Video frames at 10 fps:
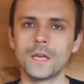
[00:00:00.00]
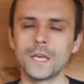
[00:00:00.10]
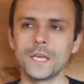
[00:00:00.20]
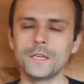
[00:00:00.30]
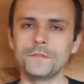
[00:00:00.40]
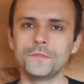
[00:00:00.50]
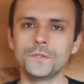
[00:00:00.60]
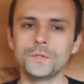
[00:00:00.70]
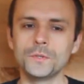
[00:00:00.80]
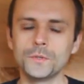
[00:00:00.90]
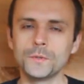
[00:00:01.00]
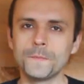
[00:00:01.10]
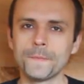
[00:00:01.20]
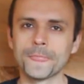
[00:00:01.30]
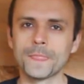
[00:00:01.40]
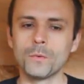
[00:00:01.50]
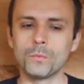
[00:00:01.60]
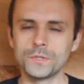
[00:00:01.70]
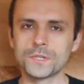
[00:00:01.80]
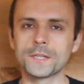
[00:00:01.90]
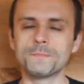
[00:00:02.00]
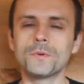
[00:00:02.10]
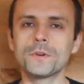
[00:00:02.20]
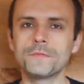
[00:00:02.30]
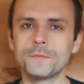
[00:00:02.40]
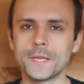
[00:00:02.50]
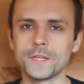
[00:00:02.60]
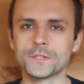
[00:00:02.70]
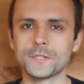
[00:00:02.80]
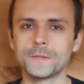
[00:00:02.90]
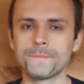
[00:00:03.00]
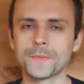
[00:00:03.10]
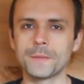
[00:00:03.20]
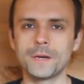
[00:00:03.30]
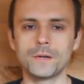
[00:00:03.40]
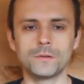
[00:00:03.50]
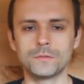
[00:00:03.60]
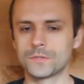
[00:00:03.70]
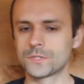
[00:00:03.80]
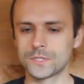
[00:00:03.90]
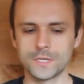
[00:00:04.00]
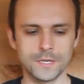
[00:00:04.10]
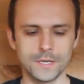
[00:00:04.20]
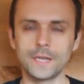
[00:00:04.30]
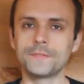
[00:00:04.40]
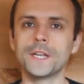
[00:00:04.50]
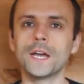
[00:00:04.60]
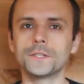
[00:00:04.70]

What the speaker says: If you want to get more information about anything I